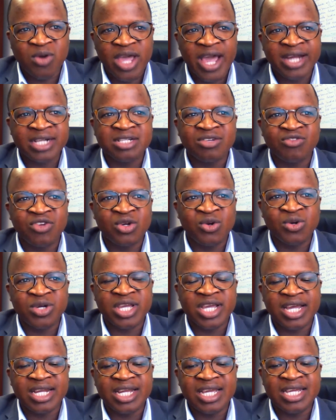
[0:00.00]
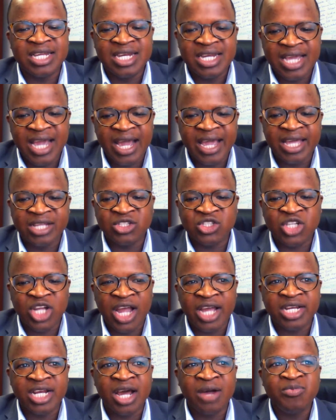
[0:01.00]
we're actively looking at India and
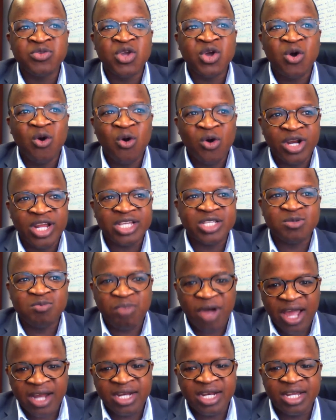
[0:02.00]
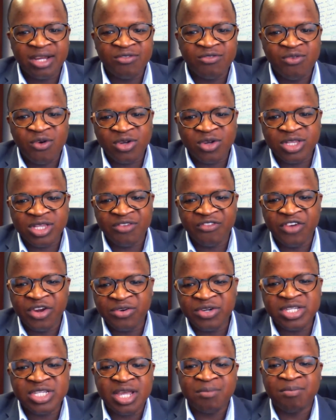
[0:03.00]
China on expanding for the
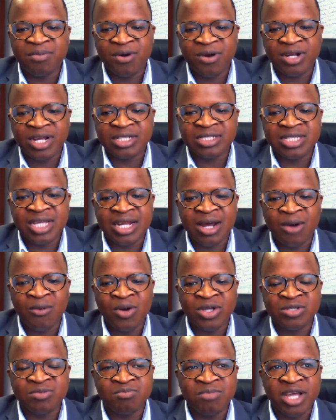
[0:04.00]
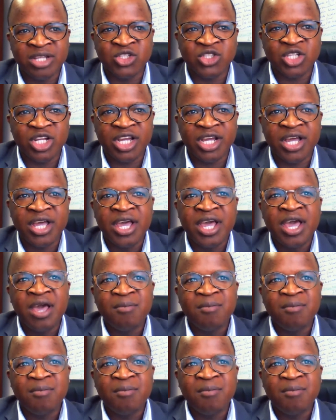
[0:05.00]
very same products that I was mentioning.